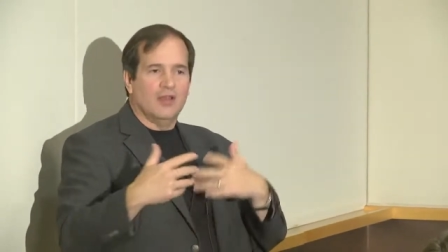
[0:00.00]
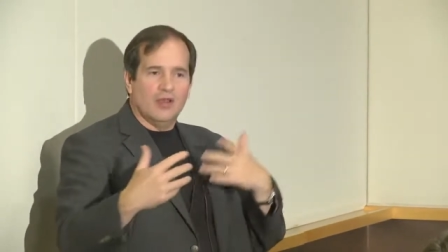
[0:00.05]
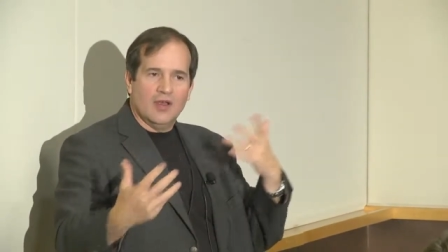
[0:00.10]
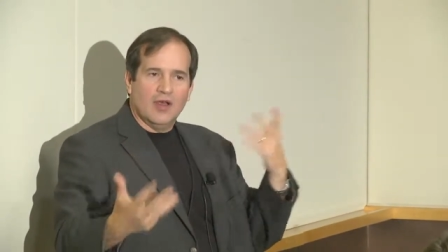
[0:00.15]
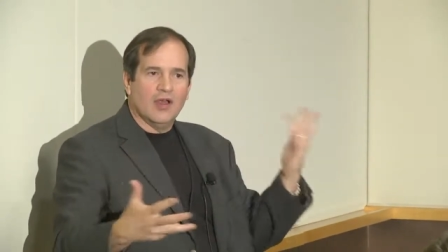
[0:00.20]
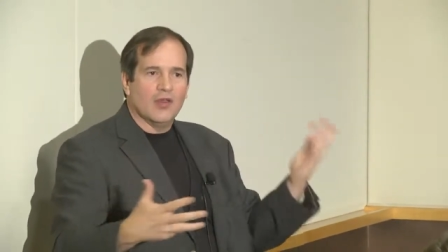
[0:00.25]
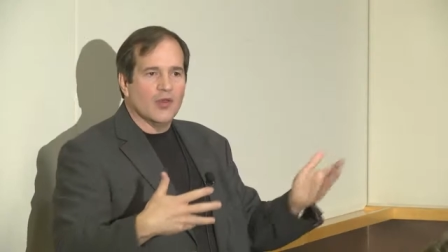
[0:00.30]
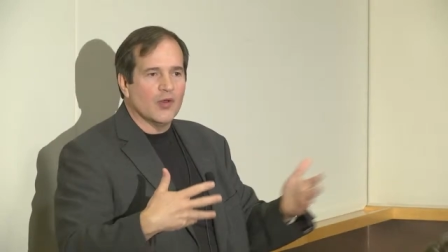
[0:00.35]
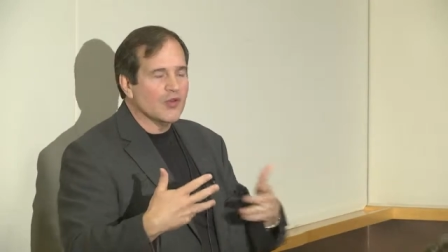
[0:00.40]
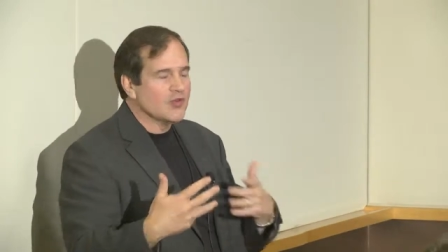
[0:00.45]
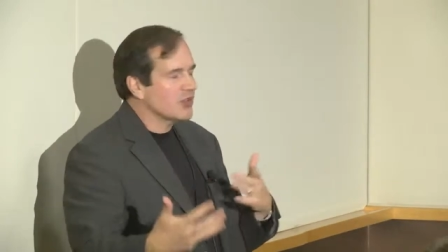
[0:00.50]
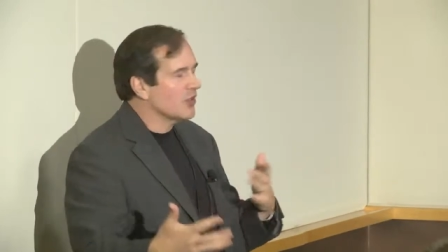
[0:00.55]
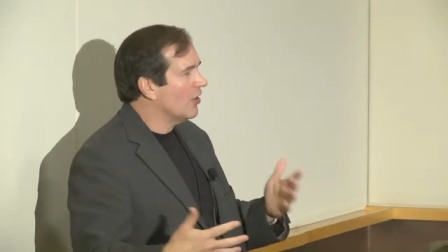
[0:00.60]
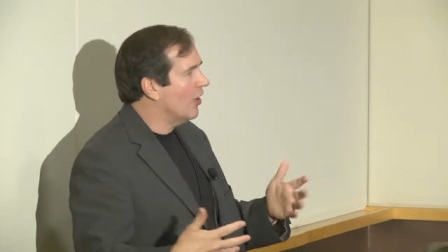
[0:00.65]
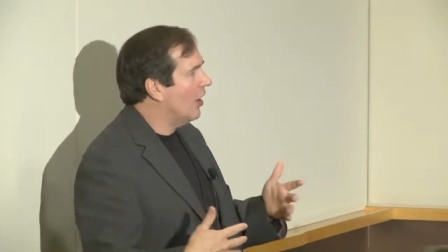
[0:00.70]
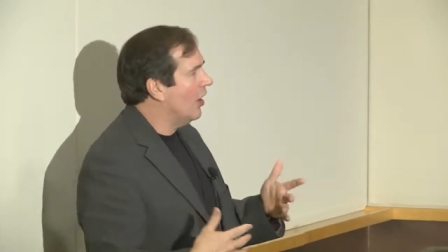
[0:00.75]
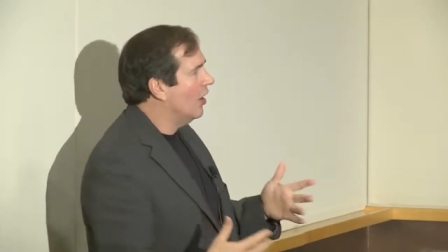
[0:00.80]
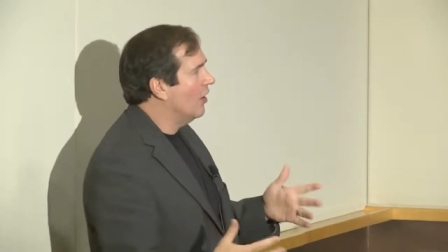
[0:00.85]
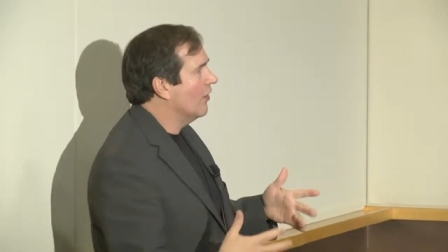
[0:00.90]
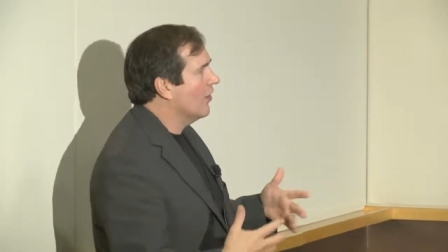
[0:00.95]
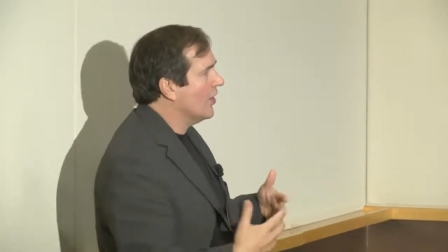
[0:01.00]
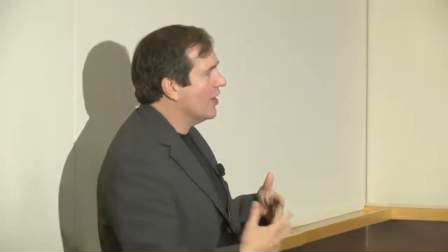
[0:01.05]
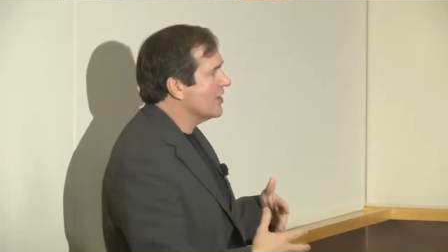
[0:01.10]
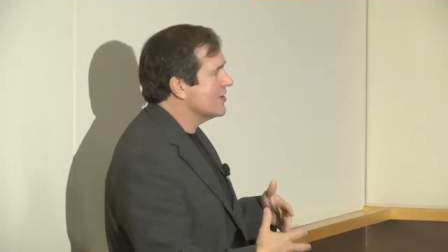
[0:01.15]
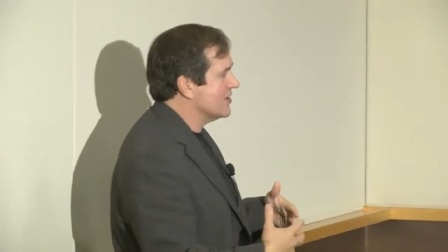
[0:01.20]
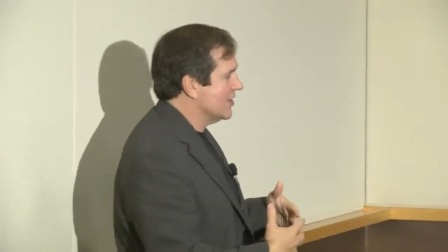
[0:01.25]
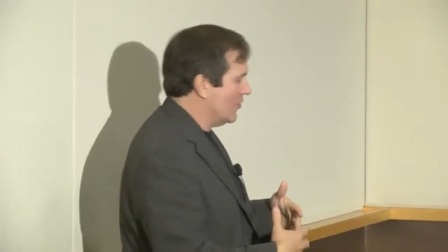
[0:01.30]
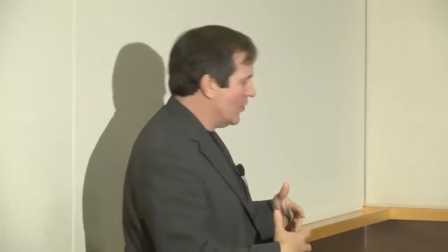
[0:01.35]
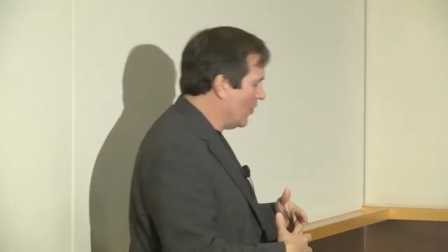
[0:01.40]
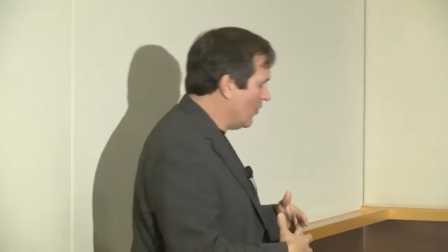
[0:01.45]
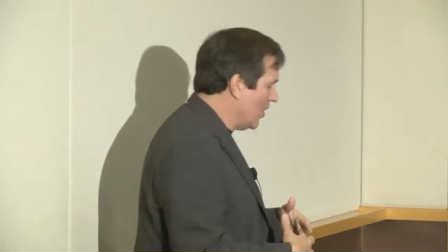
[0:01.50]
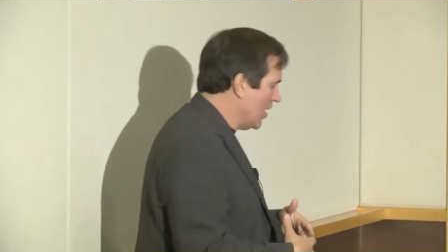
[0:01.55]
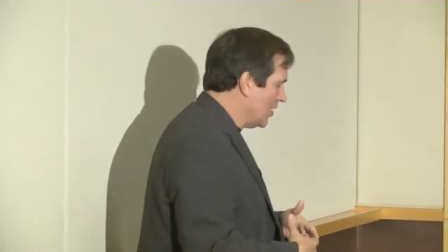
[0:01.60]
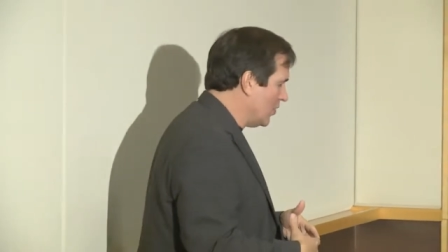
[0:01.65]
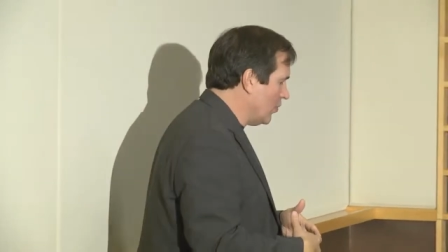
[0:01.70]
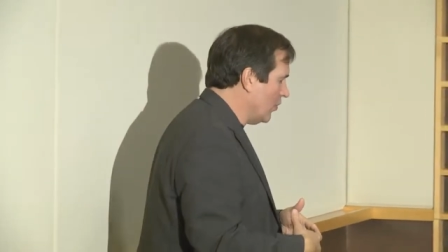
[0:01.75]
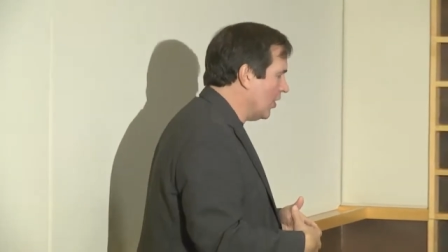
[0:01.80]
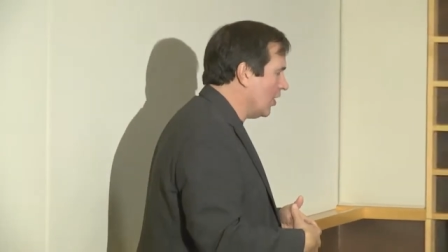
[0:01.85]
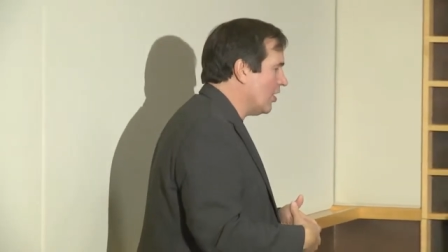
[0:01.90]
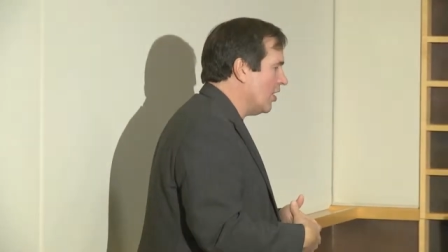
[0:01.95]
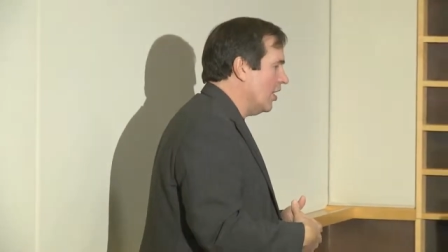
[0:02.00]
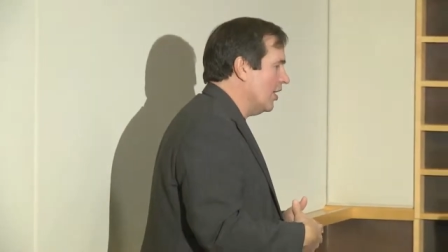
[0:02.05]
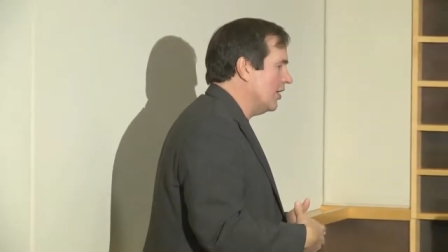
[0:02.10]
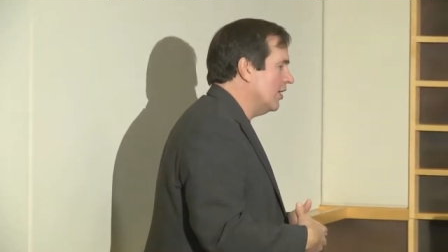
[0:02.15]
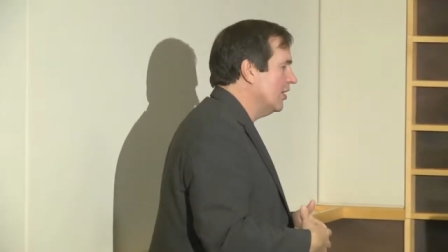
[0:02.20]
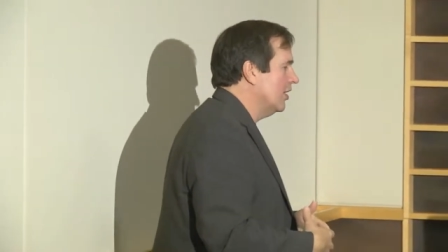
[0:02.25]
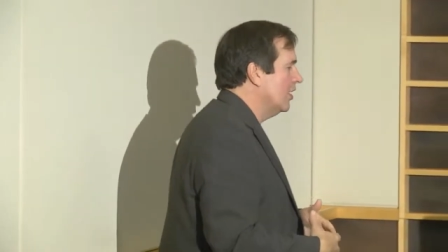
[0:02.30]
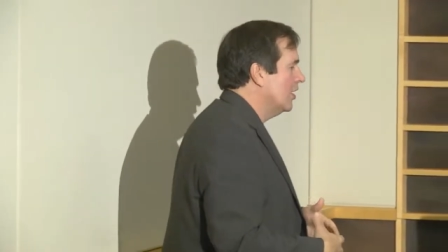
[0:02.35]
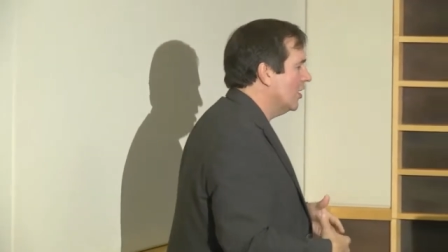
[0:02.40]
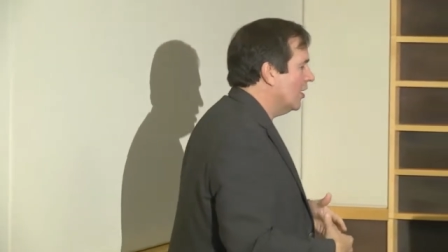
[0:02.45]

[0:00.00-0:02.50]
Those are all things that we want to work on